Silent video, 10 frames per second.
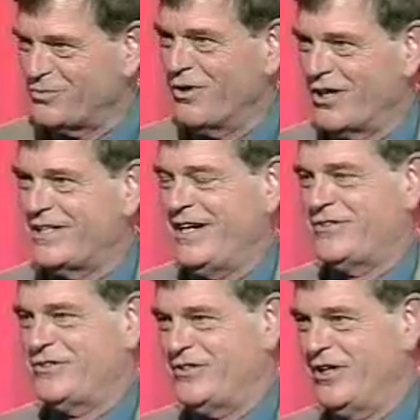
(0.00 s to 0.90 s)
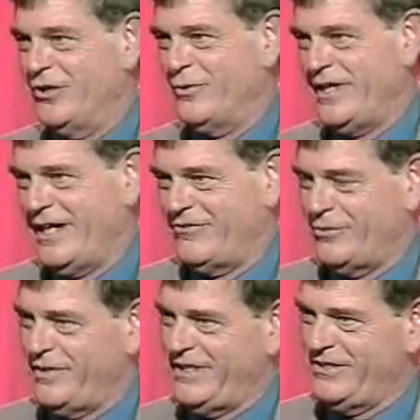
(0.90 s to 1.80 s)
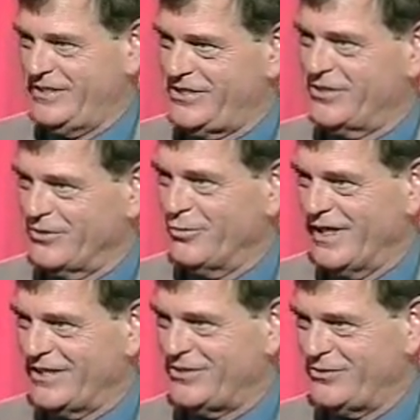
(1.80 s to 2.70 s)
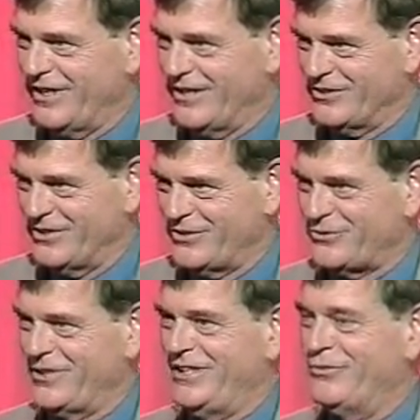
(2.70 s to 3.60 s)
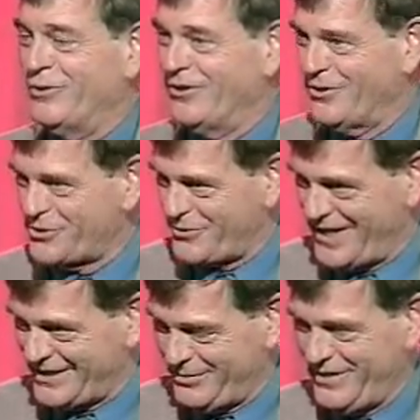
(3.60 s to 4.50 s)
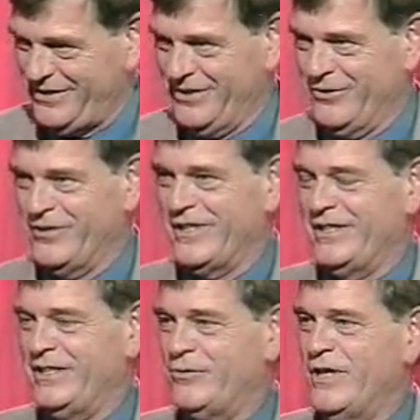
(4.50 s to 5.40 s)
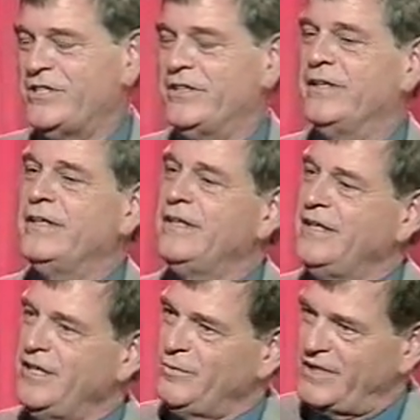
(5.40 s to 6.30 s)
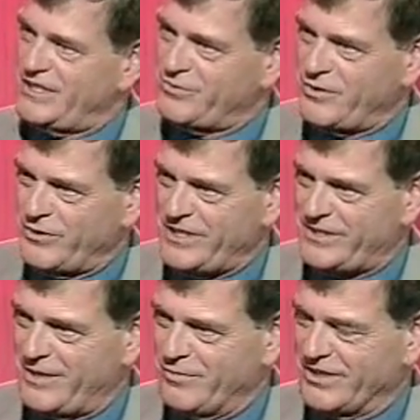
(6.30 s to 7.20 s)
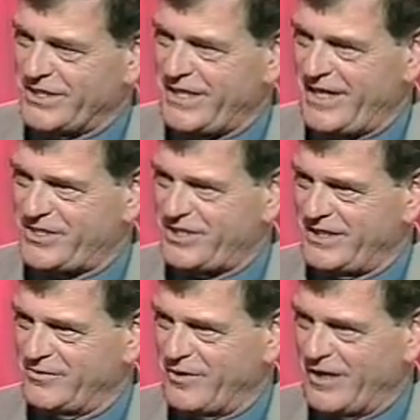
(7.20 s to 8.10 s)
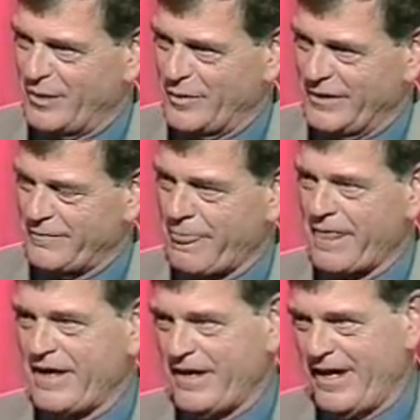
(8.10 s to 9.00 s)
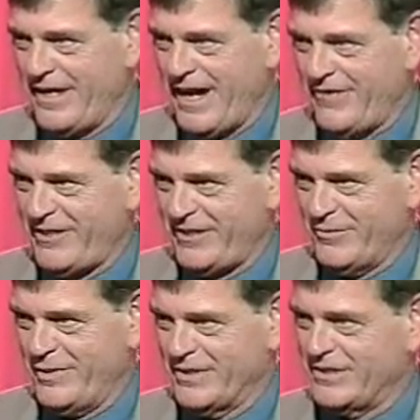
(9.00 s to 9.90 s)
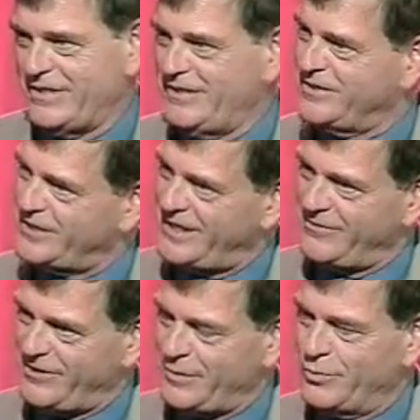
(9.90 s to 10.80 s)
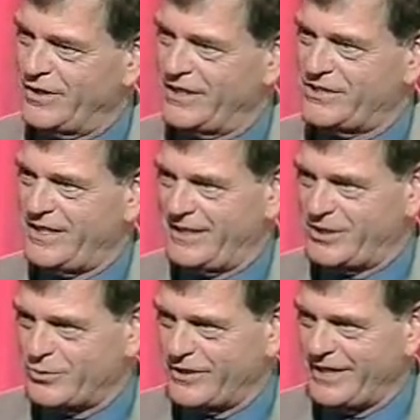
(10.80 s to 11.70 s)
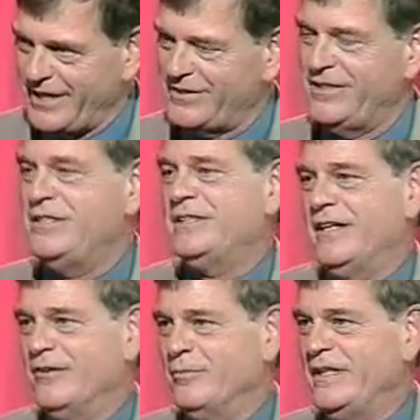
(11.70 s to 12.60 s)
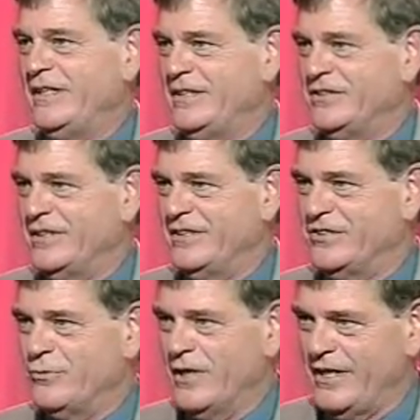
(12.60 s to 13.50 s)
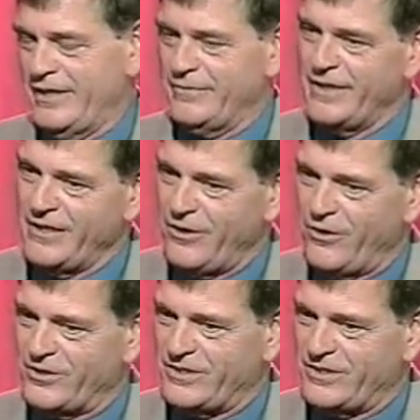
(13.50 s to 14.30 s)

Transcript: broadcasters know, we have to be digital by 2003, and we're on track to be there without any question. But as we reach that multicasting environment, and having the ability to take VBricks and create these town meetings in this way, or to